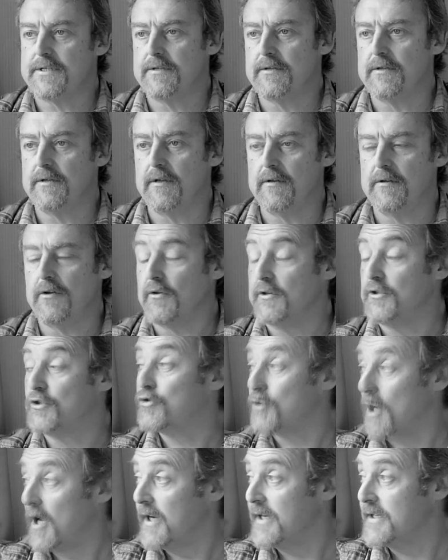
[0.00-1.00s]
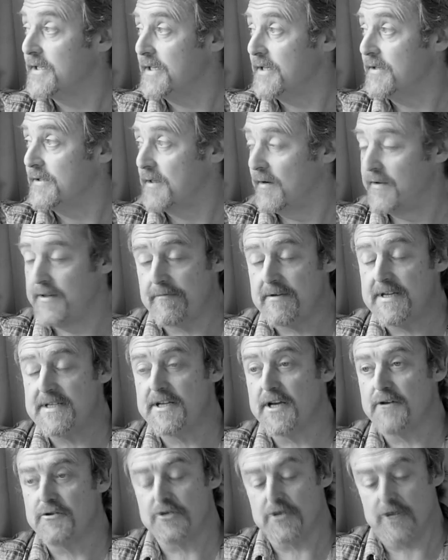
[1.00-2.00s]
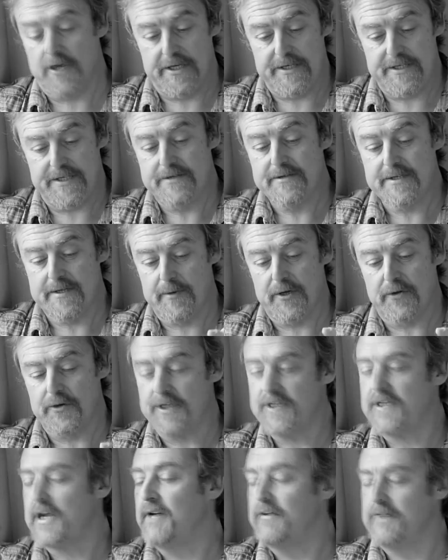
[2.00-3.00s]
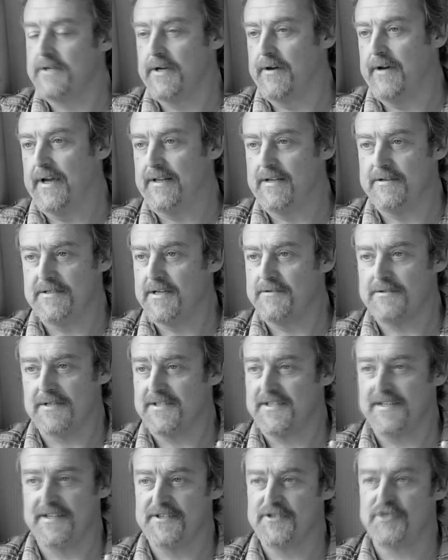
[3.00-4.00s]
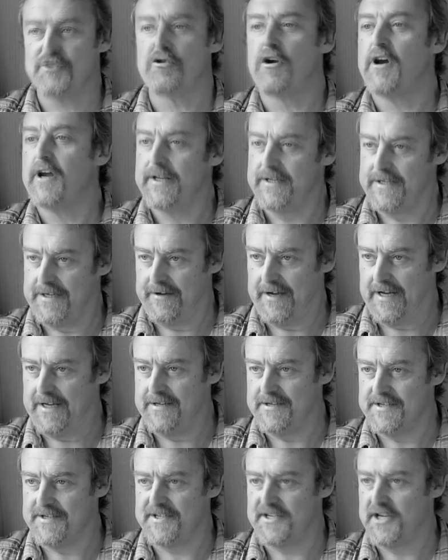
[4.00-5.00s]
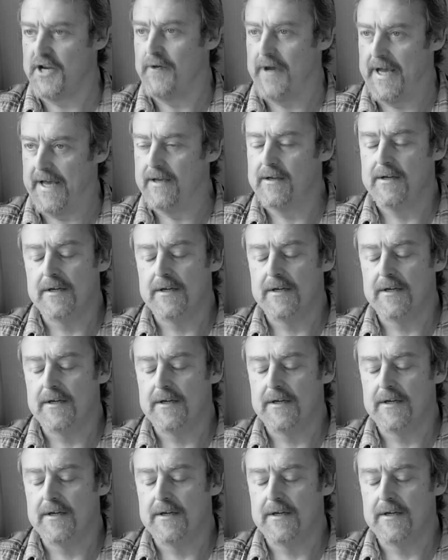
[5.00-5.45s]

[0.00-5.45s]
Not on trying to do something. There is no try. You do something or you don't do it. There's no such thing as try and do it. You just do it.